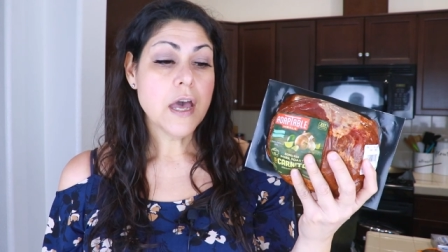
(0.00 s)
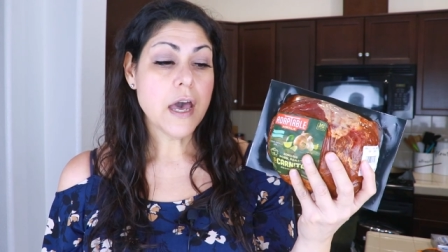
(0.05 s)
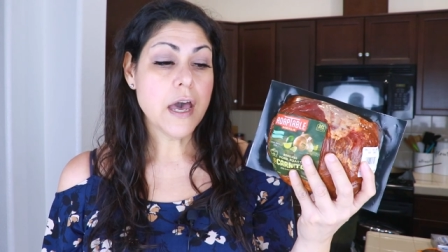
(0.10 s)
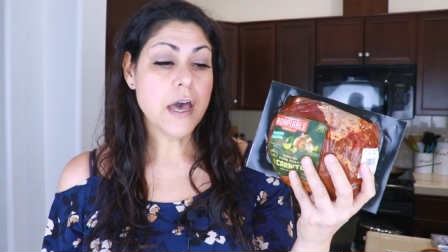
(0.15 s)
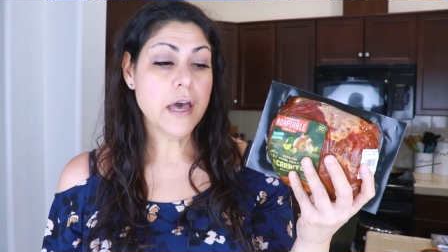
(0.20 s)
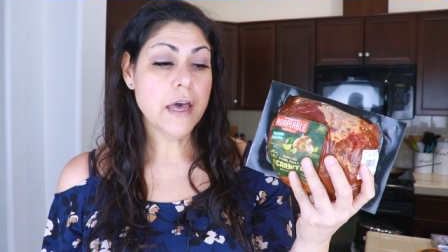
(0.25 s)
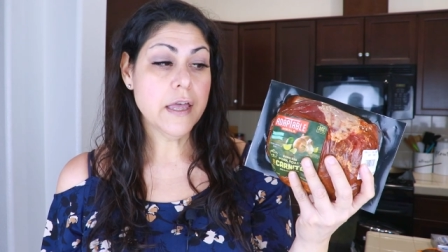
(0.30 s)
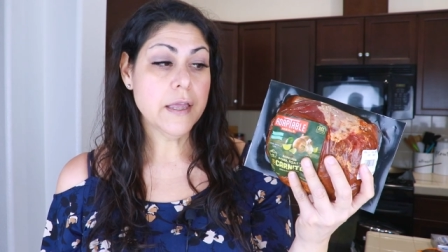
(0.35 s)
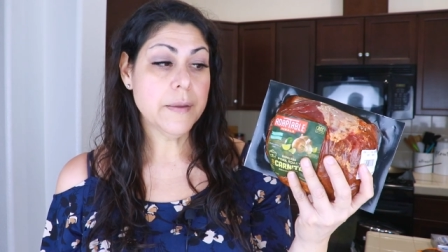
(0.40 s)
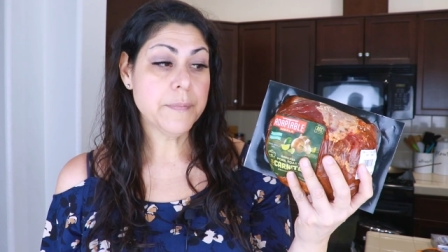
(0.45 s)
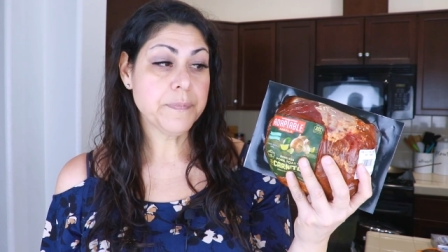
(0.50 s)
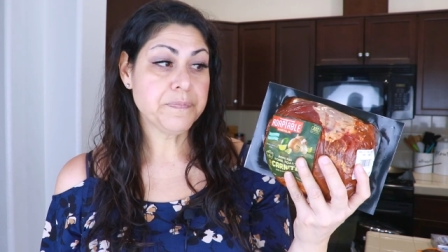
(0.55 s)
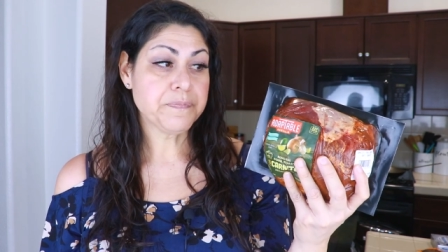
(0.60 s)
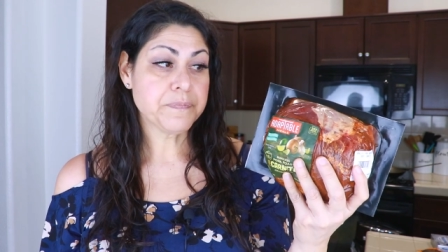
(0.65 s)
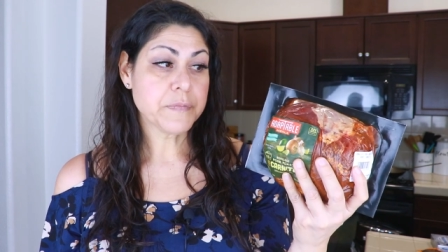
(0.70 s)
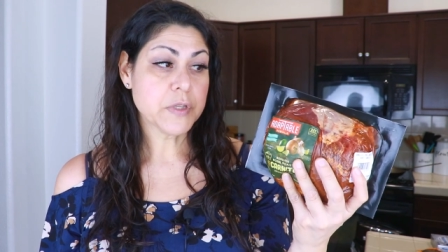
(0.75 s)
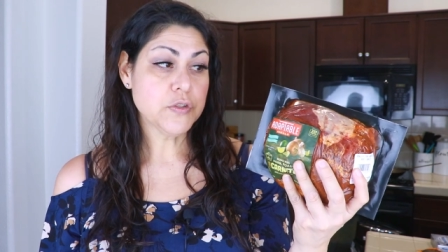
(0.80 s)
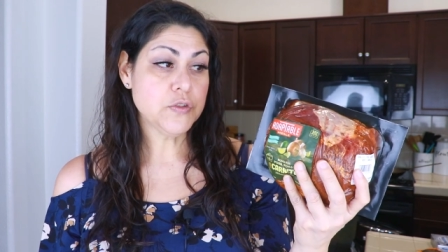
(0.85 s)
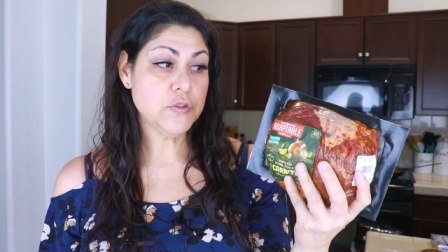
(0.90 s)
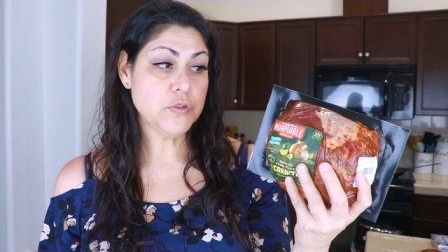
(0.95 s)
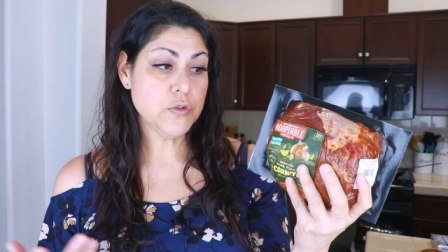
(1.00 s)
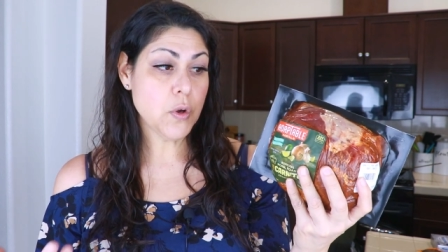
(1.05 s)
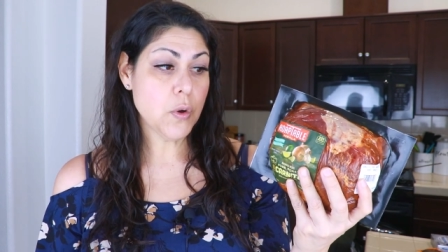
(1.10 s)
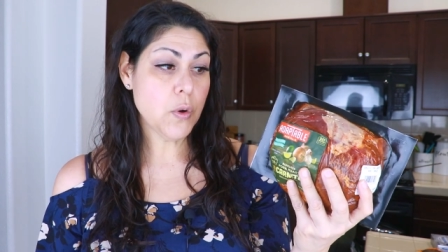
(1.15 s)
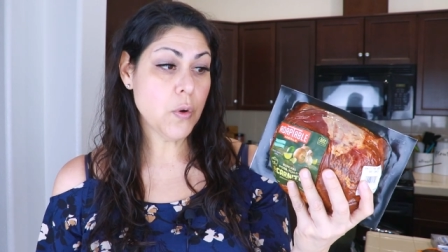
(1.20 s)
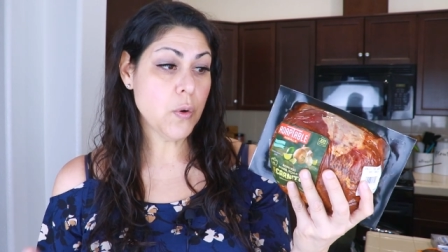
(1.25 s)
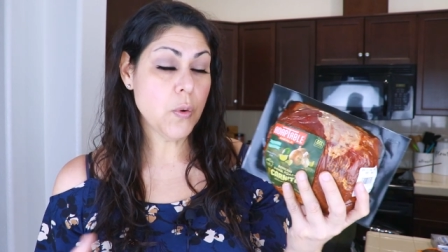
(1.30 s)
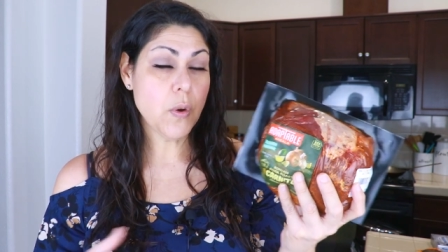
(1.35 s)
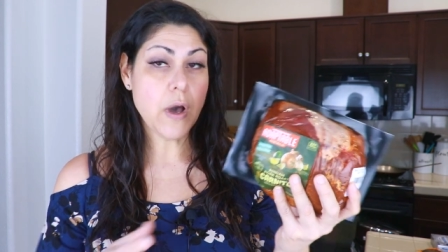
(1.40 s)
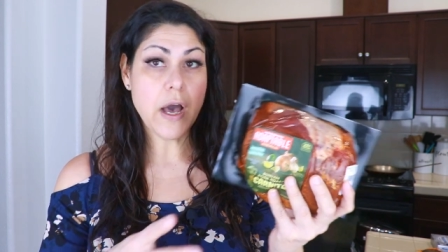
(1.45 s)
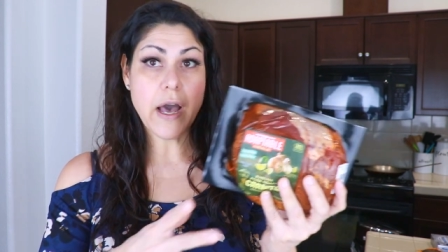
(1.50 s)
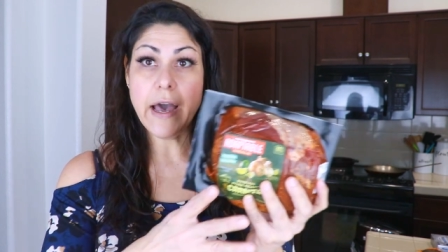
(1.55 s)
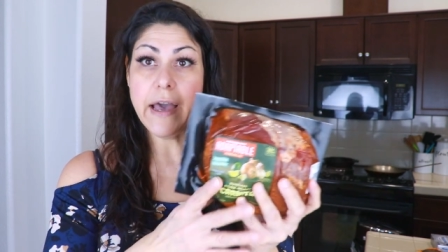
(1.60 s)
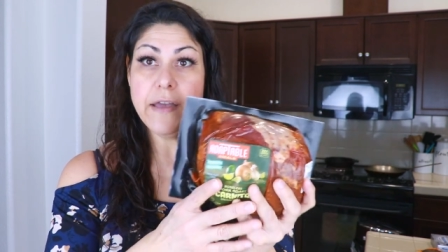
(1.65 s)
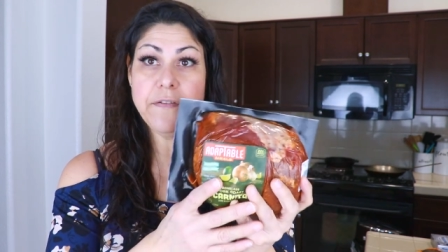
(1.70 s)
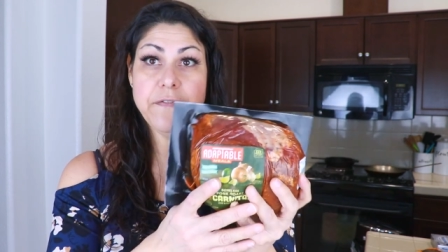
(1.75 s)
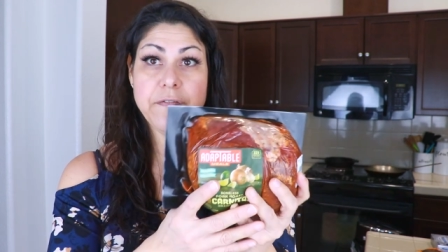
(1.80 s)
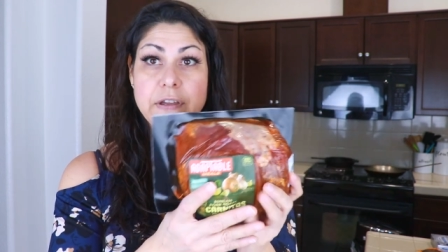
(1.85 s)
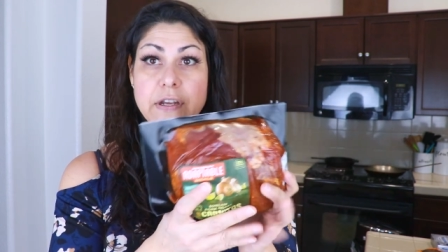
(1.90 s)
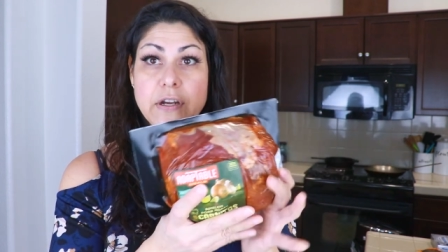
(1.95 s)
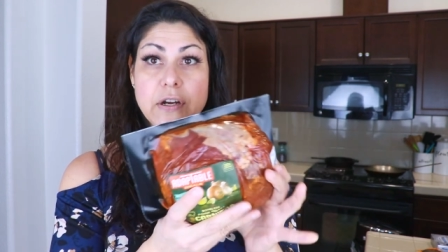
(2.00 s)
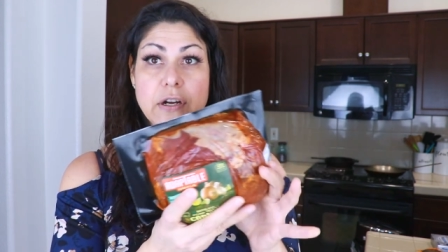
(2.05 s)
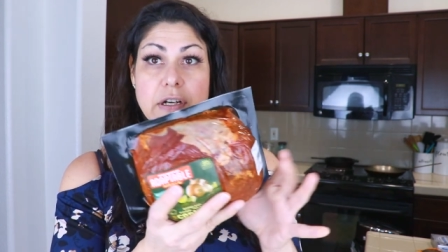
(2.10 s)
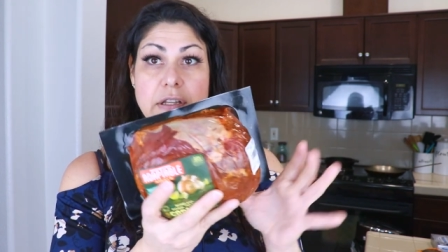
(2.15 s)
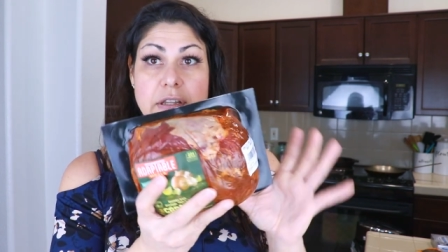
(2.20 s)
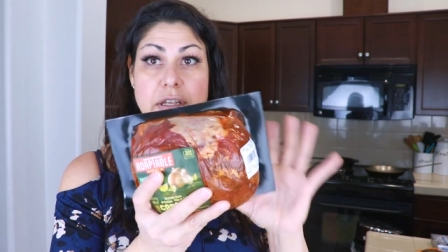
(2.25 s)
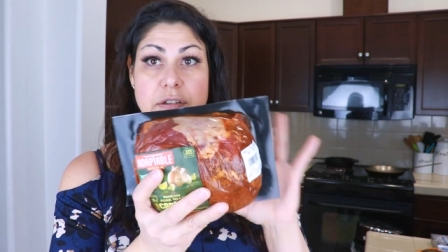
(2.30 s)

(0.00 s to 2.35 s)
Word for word: Um, so I figured